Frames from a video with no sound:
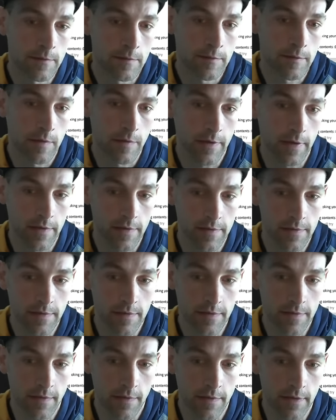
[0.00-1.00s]
Okay, I'll just
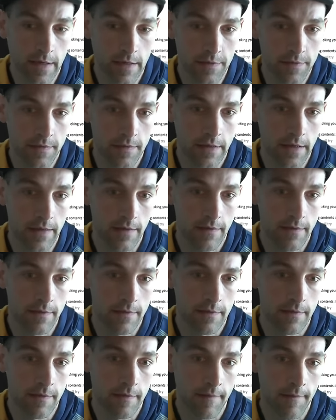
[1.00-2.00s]
discard the extra land.
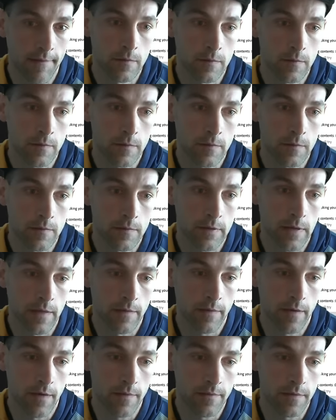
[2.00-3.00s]
A
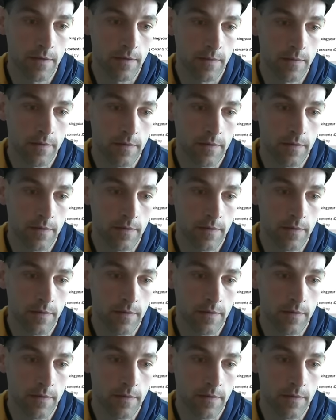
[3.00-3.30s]
rotten reunion,